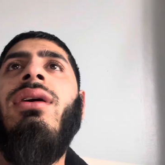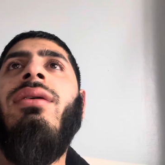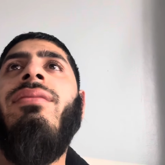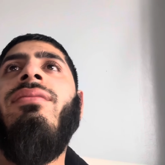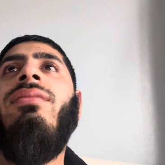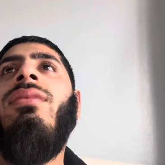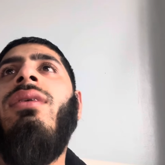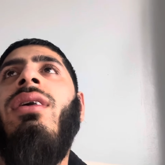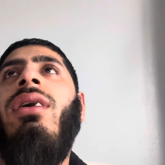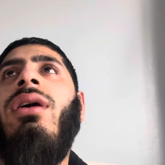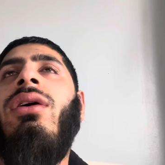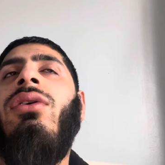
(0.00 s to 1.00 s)

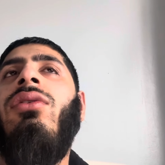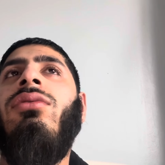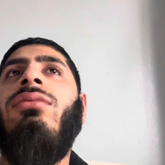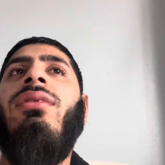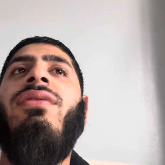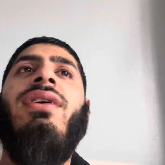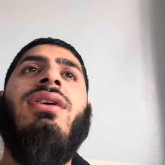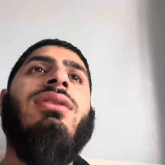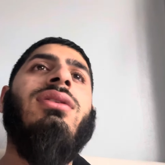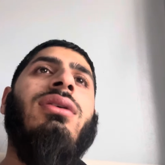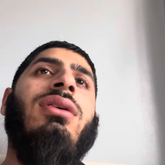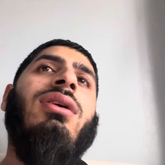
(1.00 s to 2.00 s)
I closed my
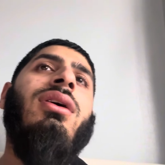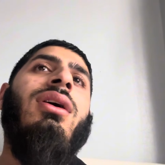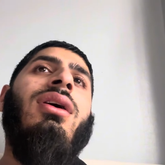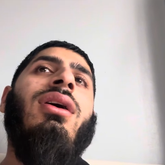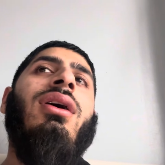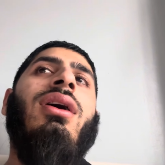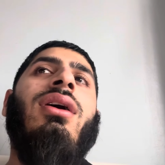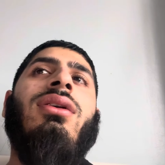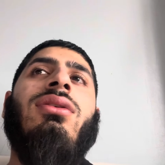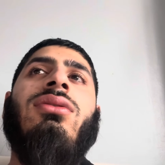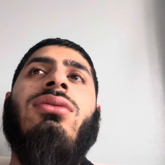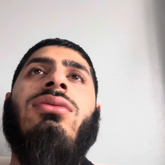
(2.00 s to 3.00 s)
fast at
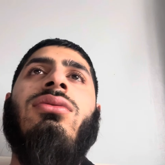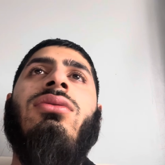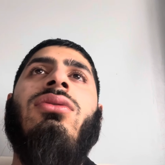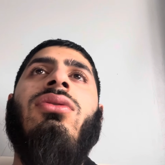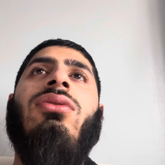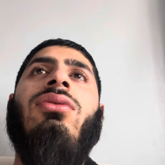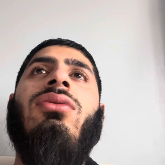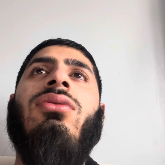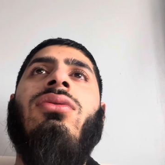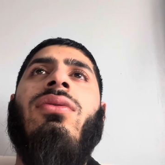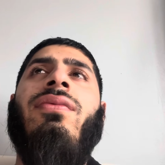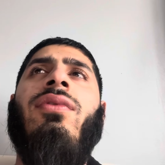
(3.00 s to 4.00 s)
2
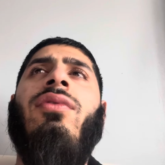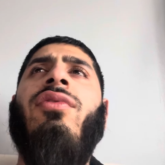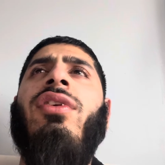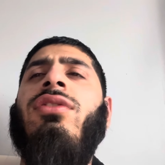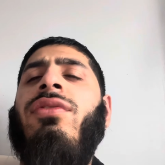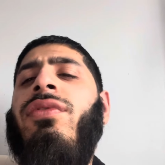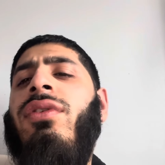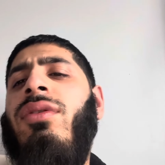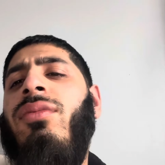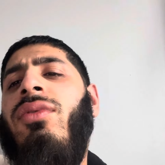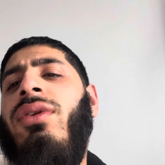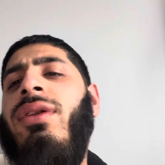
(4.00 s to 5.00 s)
something or 3 something in the
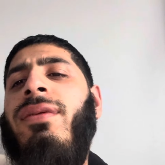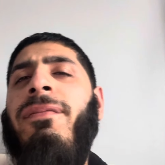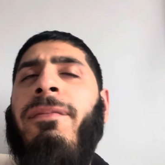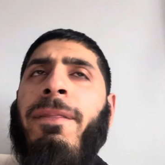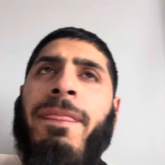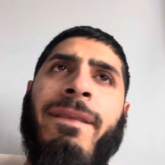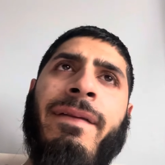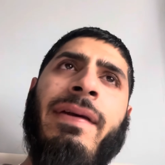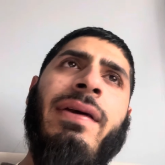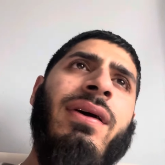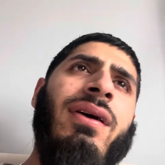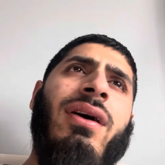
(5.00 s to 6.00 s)
morning.
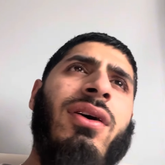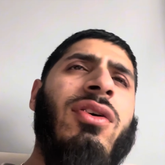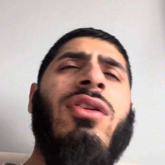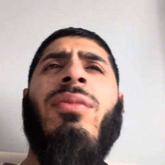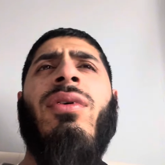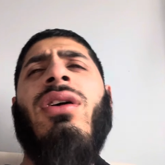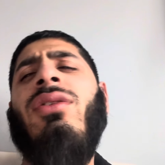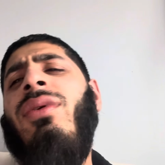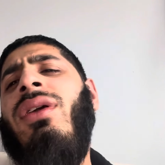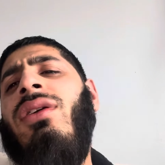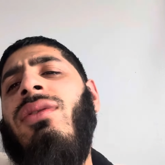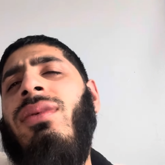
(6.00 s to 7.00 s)
I couldn't be asked
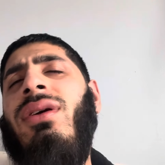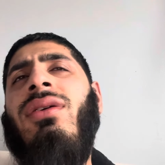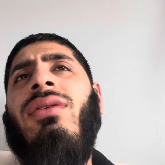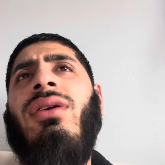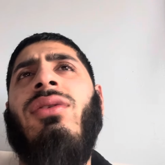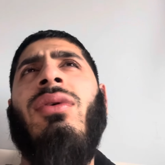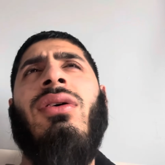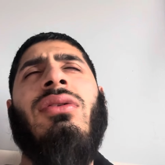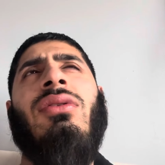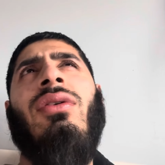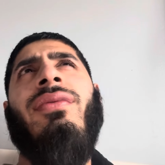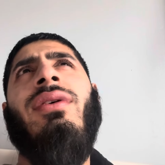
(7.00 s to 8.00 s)
waking up later on. Well,
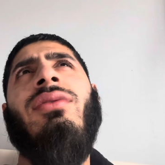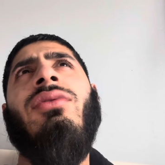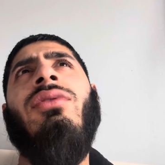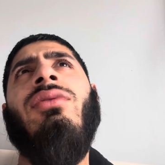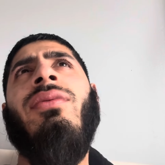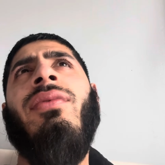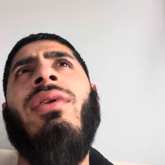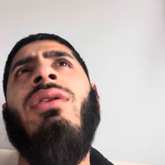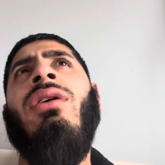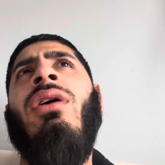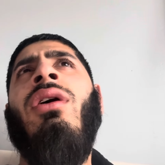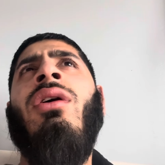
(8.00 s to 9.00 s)
nothing is 2 something.
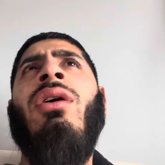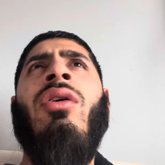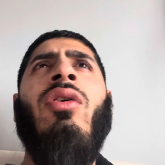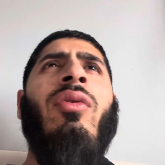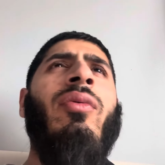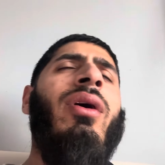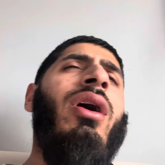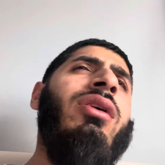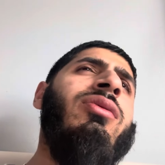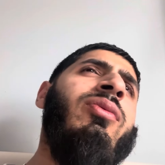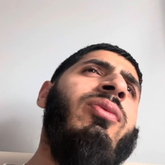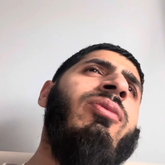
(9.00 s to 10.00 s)
Couldn't be
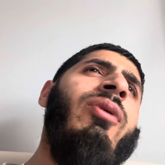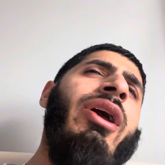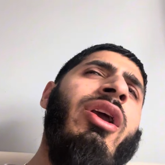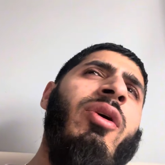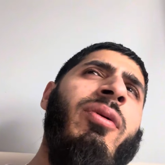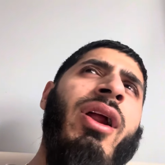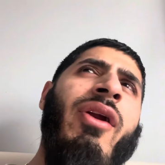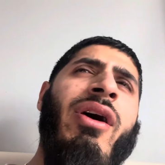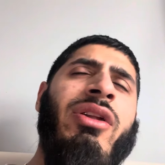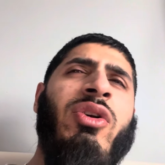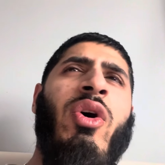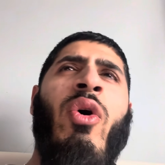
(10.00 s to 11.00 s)
asked waking up later on.
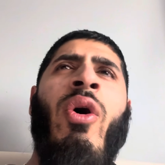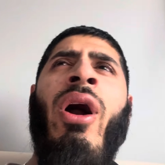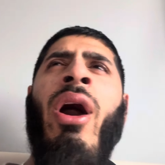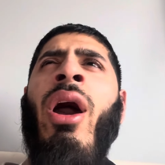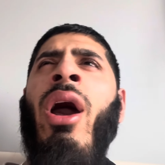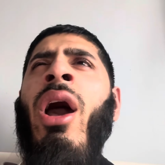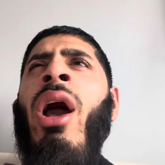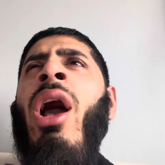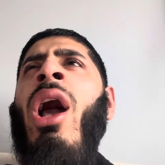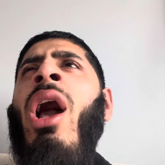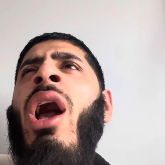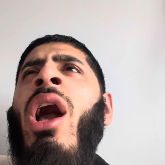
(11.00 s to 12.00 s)
So,
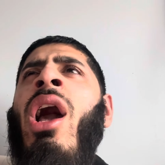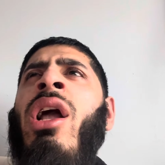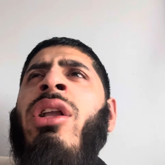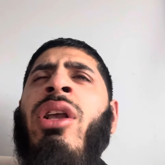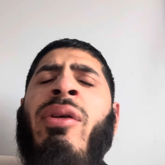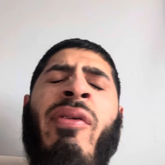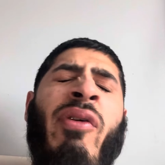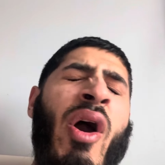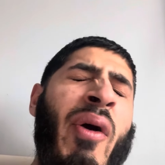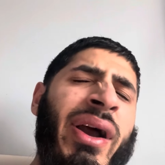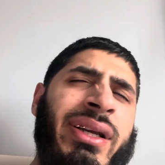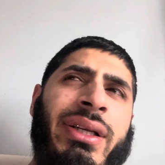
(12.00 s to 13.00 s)
just
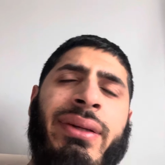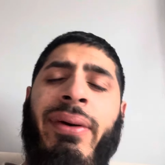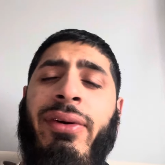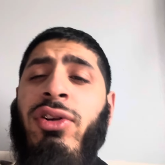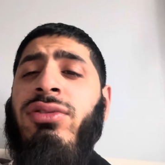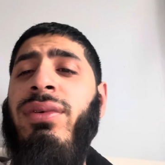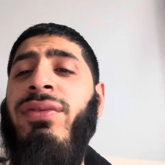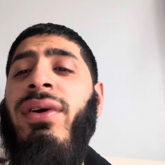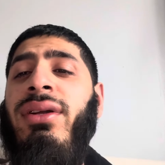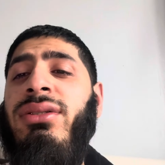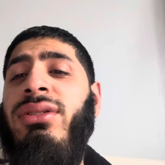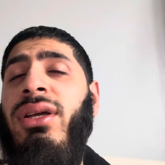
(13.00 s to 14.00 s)
for a week, I closed my
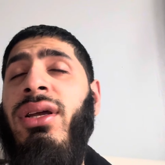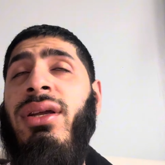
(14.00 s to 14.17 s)
fast